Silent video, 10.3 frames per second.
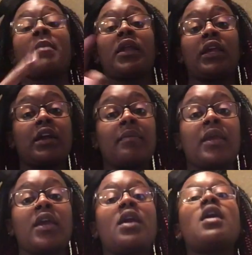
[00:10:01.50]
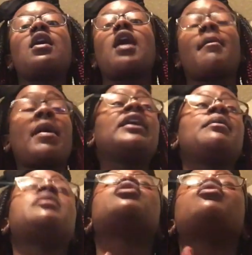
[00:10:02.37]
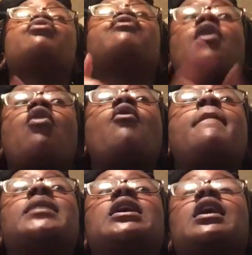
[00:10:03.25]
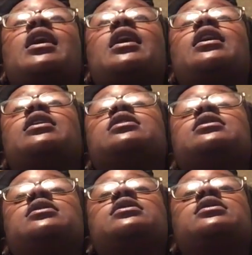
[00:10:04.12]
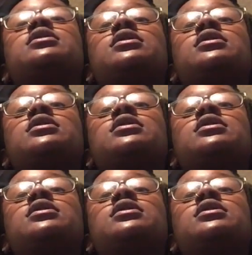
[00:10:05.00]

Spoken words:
money come in, I might get me a new phone, because